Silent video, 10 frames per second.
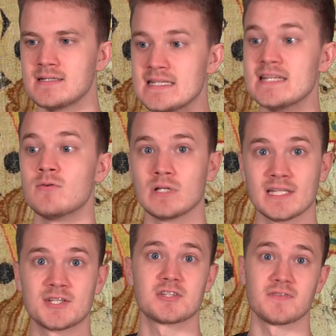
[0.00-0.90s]

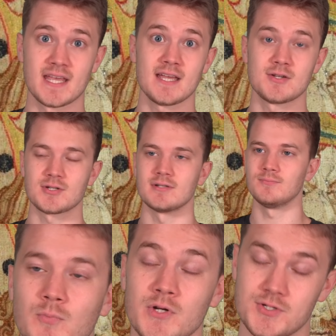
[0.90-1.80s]

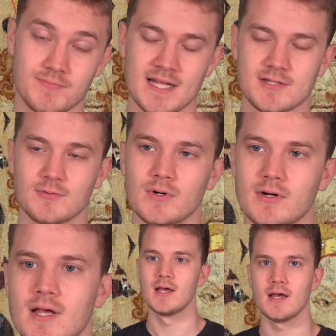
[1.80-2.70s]
de-religiousification, which that's a word,